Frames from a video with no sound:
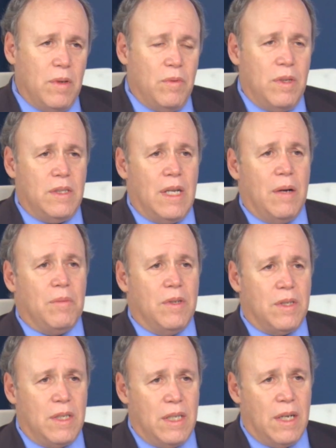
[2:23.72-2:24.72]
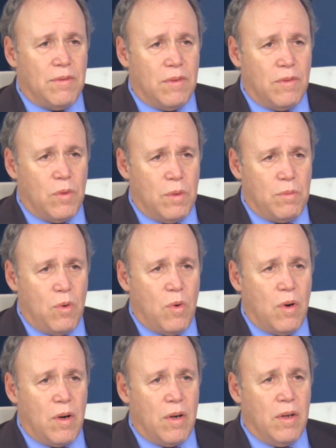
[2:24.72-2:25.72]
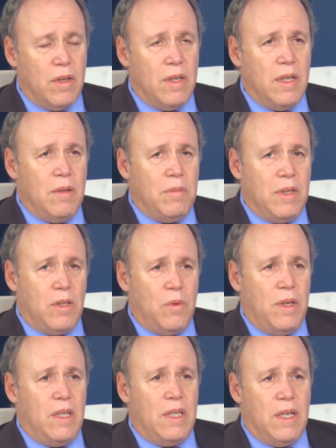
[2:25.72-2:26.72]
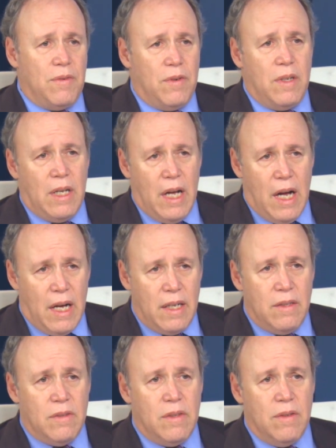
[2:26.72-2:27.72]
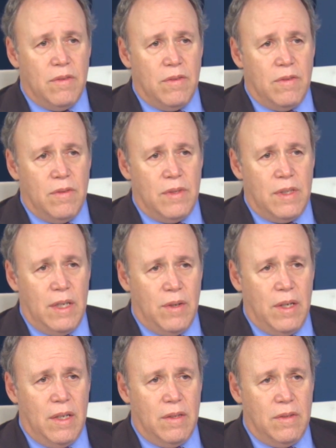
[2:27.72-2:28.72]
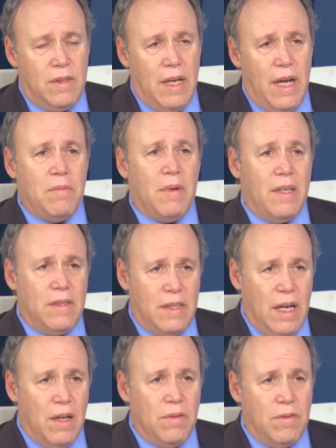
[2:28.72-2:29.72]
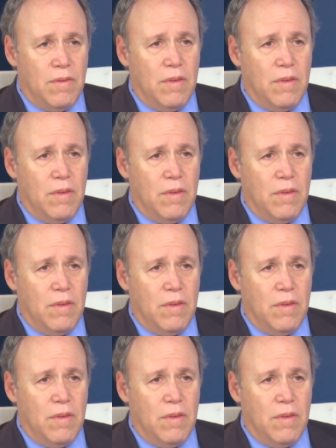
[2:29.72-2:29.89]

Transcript: would establish enough of a rapport between different kinds of Syrians and myself